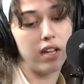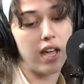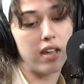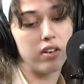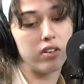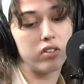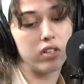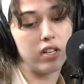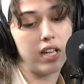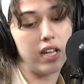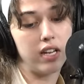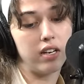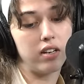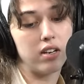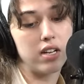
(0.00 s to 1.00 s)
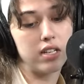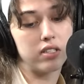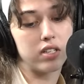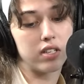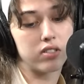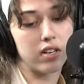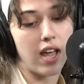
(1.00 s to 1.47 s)
and it it
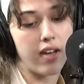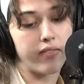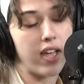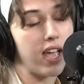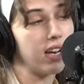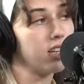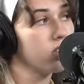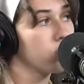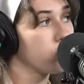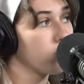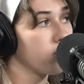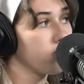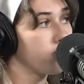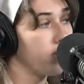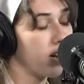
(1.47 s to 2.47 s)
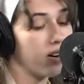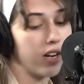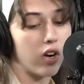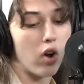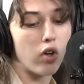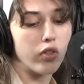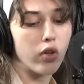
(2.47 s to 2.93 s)
doesn't have any sort of
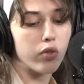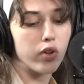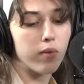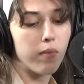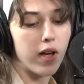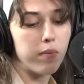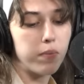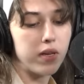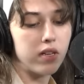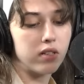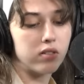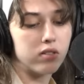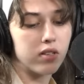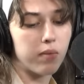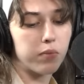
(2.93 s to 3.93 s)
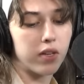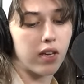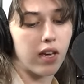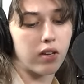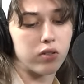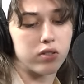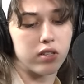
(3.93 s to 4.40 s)
variant. Although there might be something
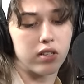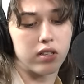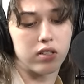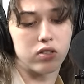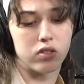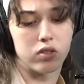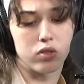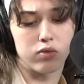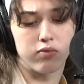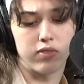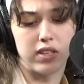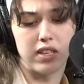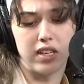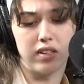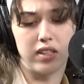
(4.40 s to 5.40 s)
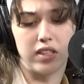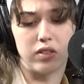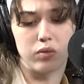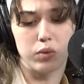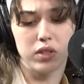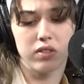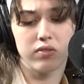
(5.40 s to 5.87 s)
else in it because there's vanillin.
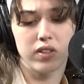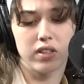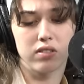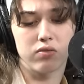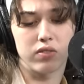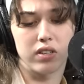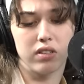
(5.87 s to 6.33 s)
What the fuck? There is it